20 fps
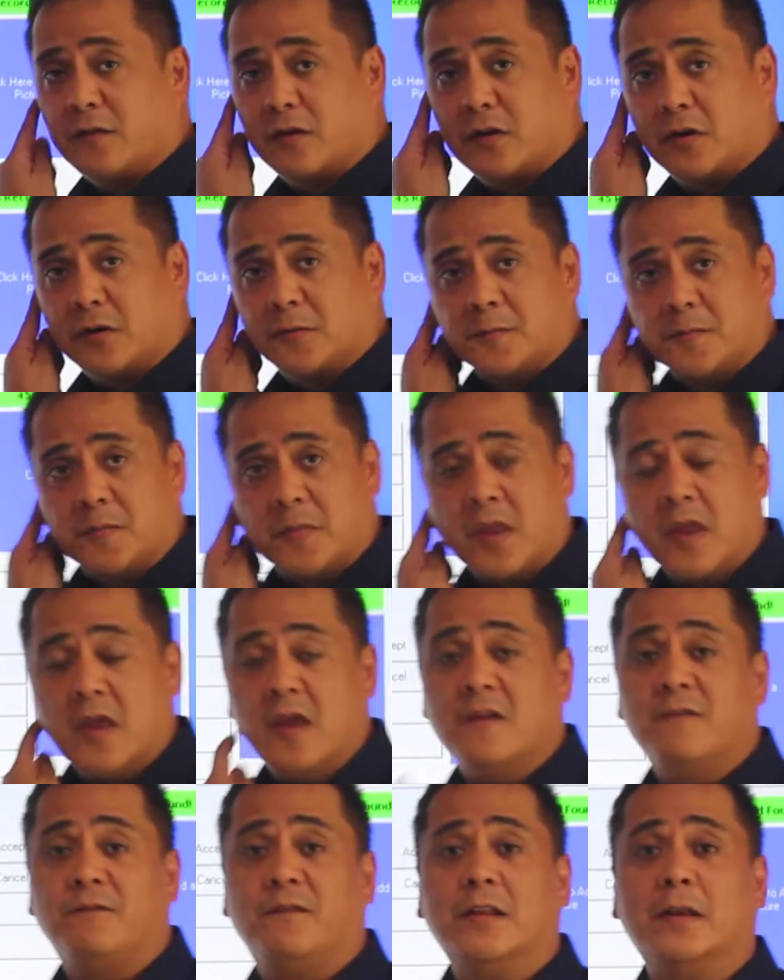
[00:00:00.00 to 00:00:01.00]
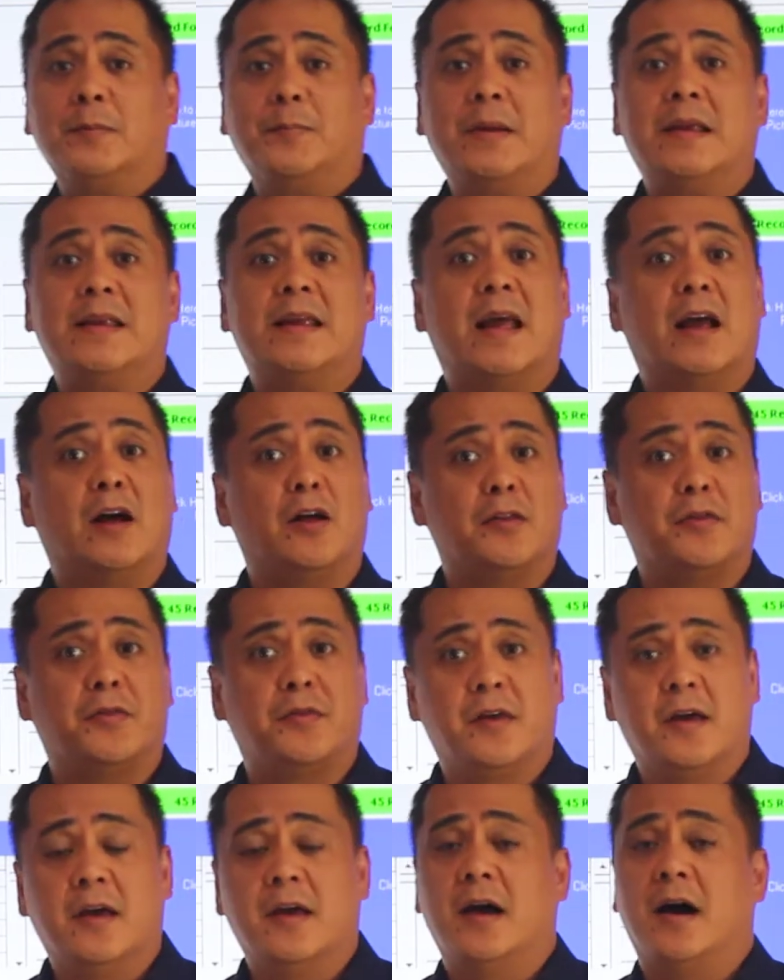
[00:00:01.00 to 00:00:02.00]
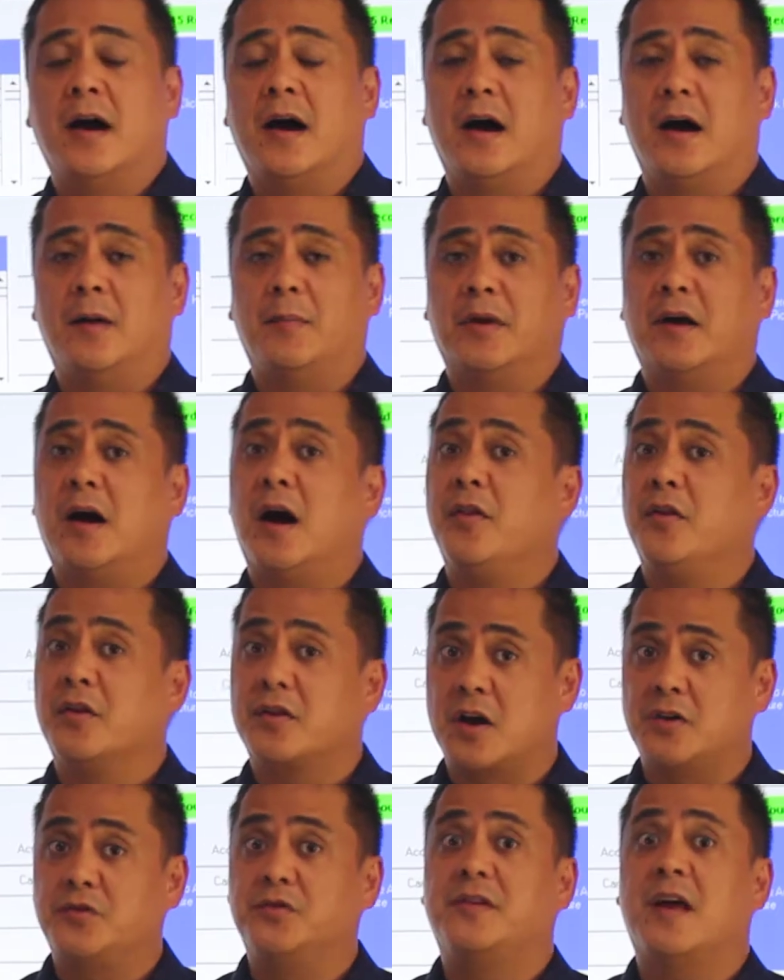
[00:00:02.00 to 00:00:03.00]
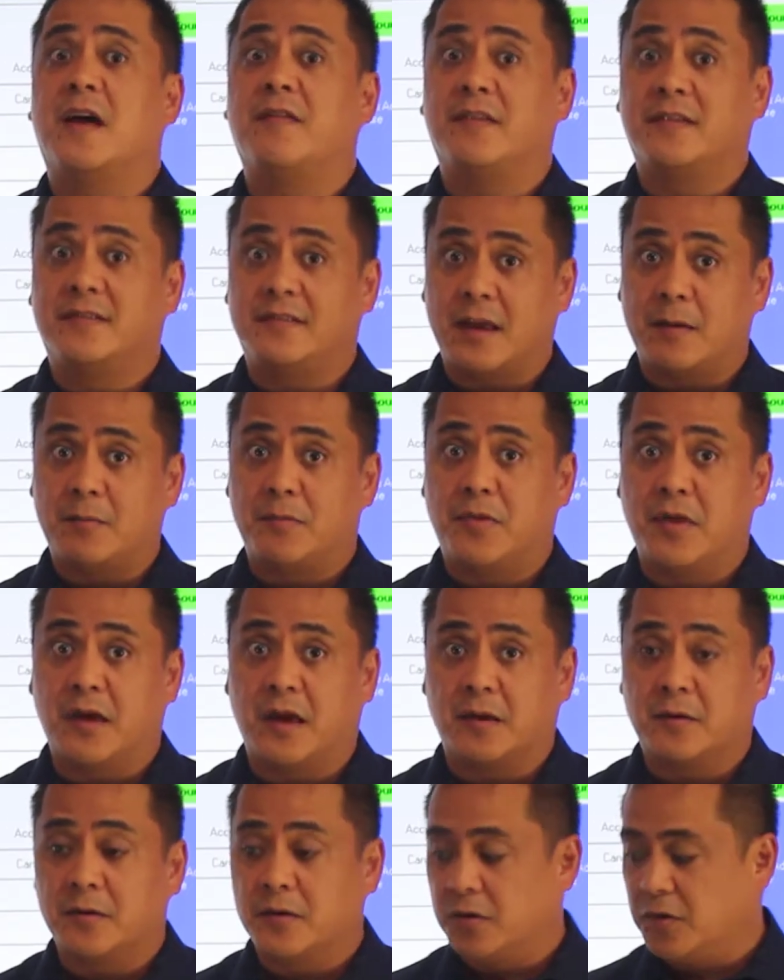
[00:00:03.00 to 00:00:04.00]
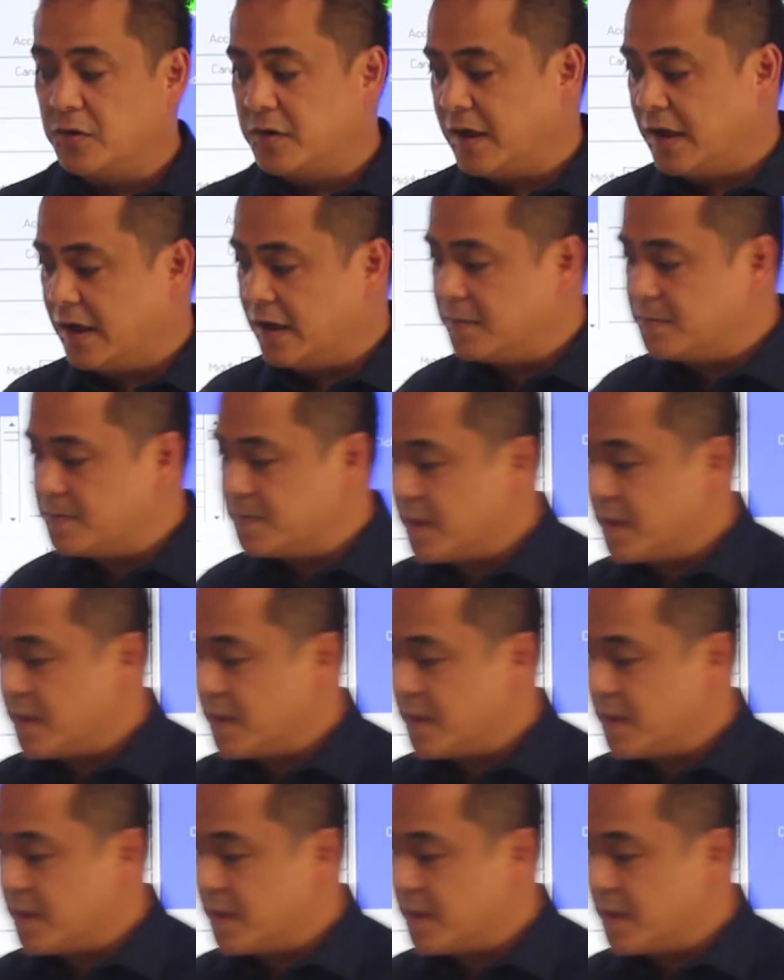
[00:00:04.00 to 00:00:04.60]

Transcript: or Philippine Health, but other countries have the same thing. Okay,